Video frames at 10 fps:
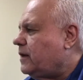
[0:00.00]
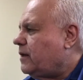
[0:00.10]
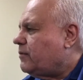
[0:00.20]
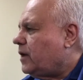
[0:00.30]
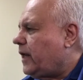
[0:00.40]

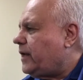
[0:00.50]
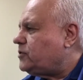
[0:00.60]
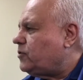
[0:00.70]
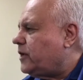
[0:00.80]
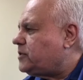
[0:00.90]
The Land
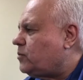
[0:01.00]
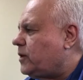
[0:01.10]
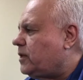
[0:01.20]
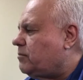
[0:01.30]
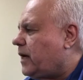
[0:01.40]
Trust
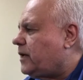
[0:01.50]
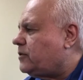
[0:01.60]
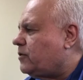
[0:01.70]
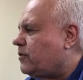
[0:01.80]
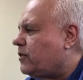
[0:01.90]
will
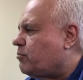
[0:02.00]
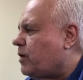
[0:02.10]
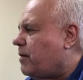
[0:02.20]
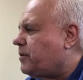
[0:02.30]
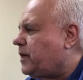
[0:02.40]
monitor the
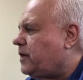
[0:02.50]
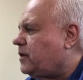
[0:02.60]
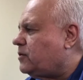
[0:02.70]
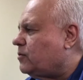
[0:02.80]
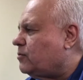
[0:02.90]
property
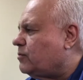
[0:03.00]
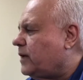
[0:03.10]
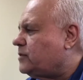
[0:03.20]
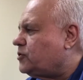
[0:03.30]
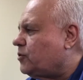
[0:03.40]
to
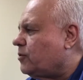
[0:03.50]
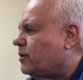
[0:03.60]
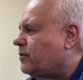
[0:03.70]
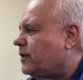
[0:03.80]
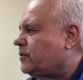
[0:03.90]

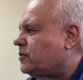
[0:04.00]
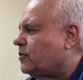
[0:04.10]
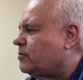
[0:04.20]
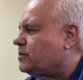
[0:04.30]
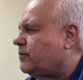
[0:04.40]
ensure that the
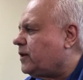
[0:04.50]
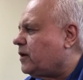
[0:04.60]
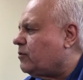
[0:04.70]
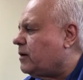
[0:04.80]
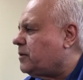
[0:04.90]
terms of the
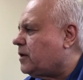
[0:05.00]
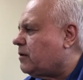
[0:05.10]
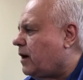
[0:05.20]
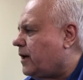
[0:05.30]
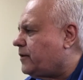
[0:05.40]
agreement
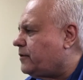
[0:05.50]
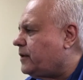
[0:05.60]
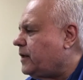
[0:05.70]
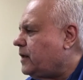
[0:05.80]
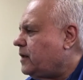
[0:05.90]
are honored.
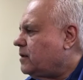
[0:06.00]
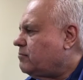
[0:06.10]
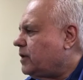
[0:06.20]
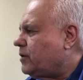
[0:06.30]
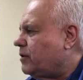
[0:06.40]

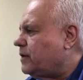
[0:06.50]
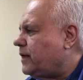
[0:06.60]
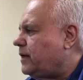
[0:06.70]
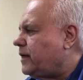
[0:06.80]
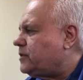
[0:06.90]

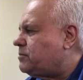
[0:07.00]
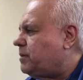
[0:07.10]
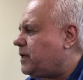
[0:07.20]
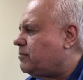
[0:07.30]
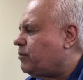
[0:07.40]
McCurdy has
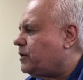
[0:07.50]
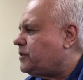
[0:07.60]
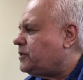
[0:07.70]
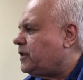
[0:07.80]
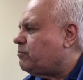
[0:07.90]
been
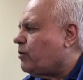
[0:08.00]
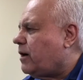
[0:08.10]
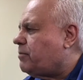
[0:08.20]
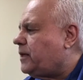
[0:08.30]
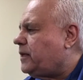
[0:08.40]
purchasing
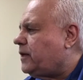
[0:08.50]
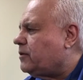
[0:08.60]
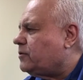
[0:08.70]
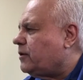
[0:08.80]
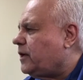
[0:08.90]
property near
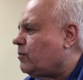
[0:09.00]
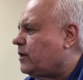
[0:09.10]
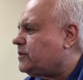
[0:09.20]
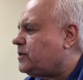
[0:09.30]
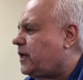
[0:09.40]
Turkey
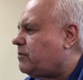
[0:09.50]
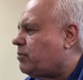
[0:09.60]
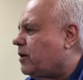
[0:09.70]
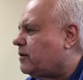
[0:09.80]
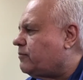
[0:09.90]
Run State
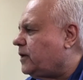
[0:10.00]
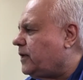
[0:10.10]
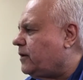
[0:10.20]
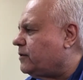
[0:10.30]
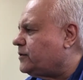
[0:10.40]
Park for
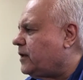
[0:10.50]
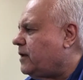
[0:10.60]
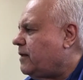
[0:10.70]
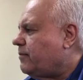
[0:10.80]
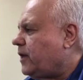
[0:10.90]
years.
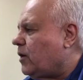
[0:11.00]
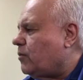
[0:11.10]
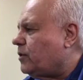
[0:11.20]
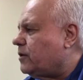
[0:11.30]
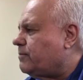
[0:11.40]
The
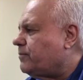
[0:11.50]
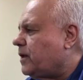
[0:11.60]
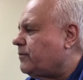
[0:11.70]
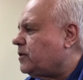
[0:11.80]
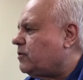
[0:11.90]
owner
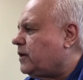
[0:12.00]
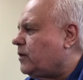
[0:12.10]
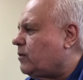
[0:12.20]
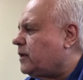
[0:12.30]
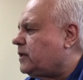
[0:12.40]
of the Turkey
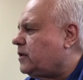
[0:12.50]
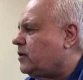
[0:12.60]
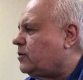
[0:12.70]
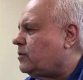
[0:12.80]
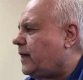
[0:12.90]
Run
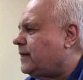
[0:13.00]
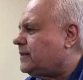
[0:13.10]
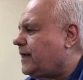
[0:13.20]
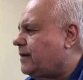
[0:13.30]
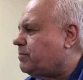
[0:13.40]
Canoe and
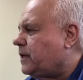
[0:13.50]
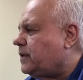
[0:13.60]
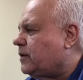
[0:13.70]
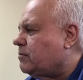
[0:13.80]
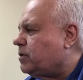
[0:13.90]
Camping
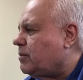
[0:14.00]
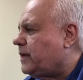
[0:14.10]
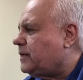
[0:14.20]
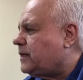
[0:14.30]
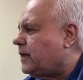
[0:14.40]
near
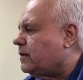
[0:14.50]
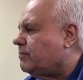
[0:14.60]
Bloomingdale,